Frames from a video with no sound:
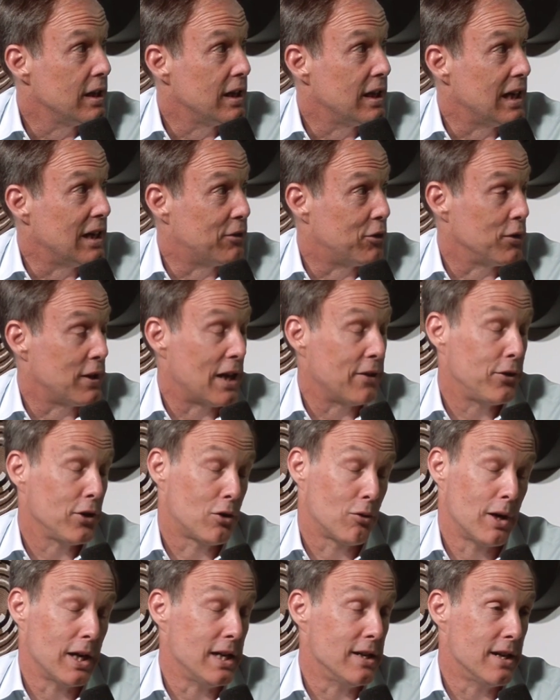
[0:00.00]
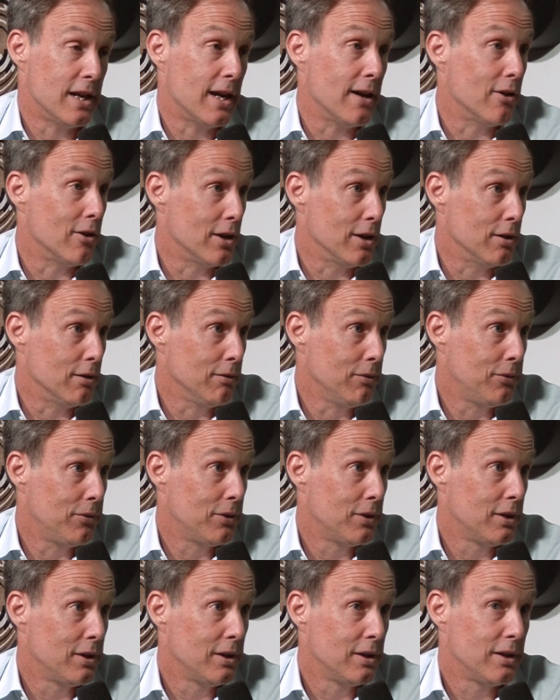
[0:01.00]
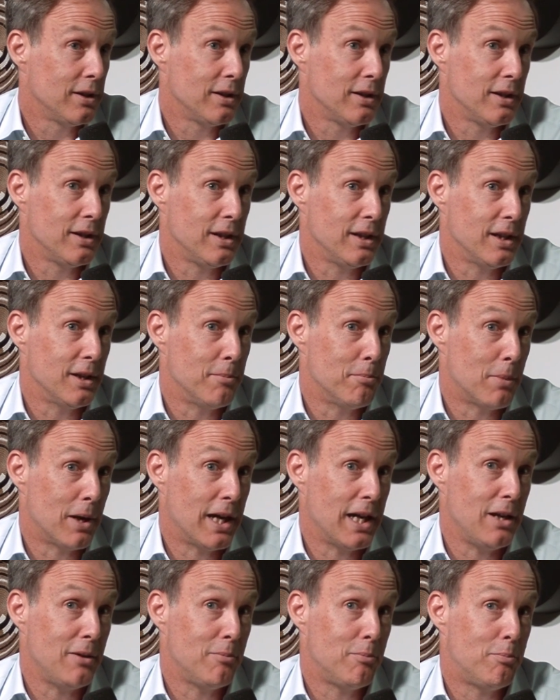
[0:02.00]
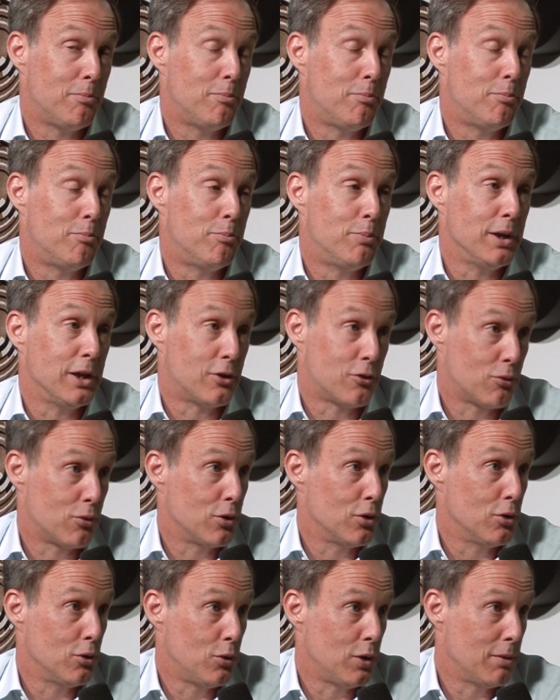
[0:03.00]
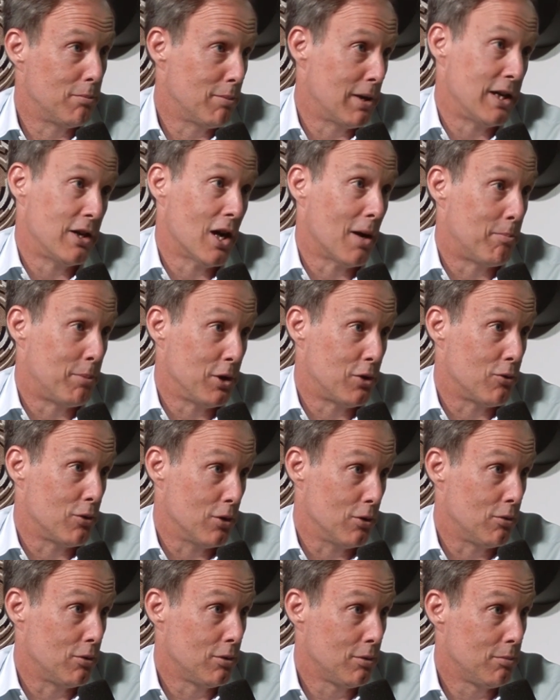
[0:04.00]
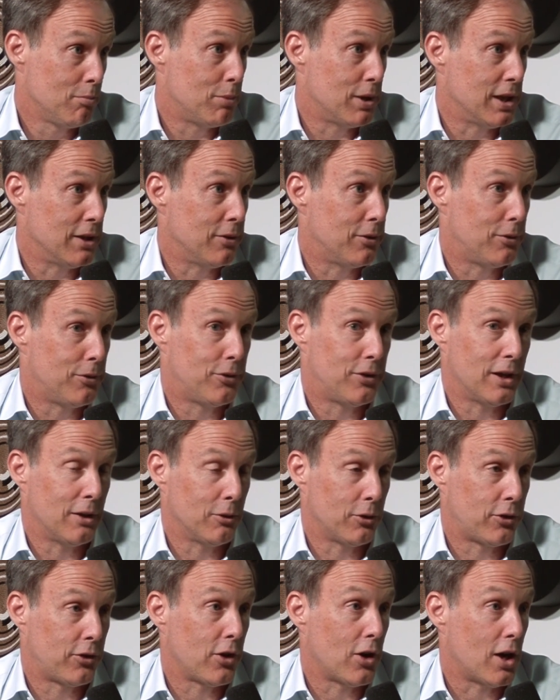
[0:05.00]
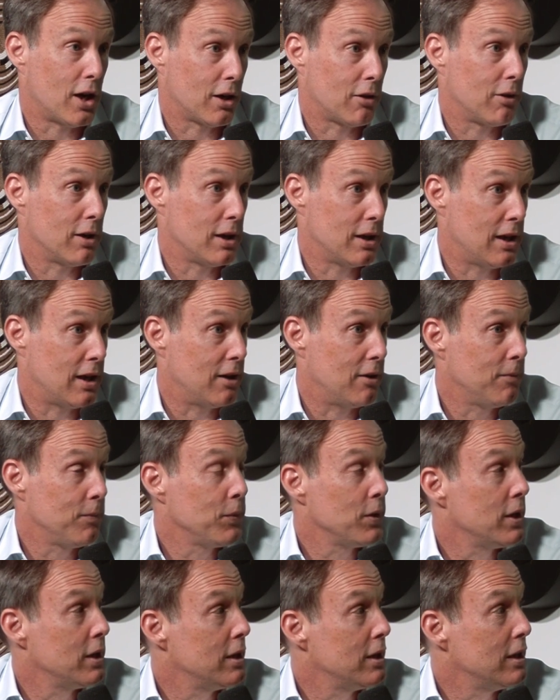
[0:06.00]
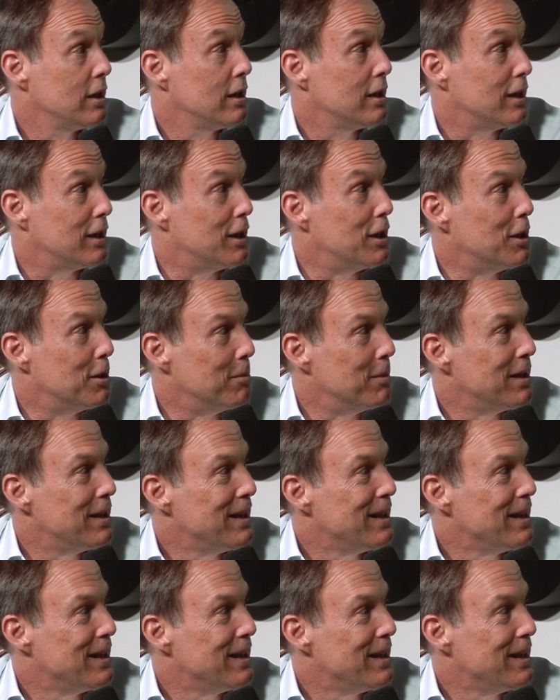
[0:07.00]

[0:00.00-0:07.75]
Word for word: And so that's a great narrative it might be true, it might not be true, but it's sell stock right now. Right. um,